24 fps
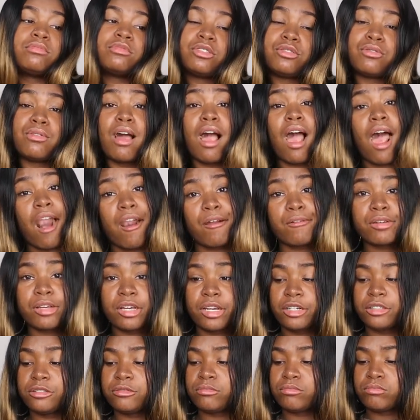So I don't
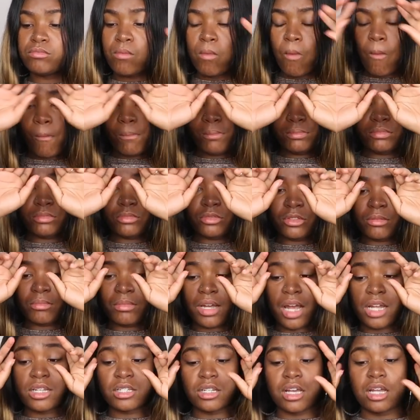care. Oh
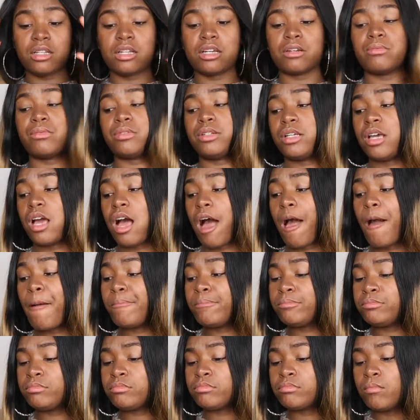my god, it's got like really
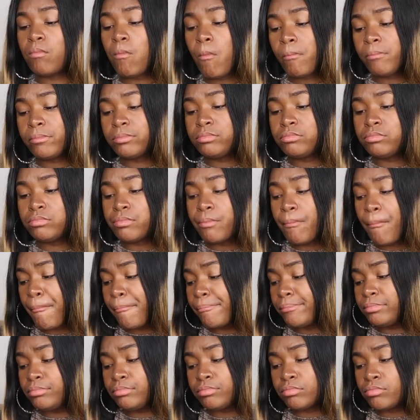hot.
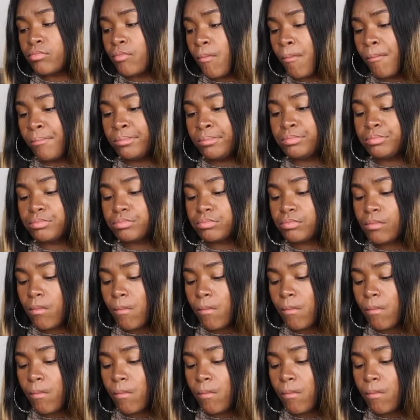You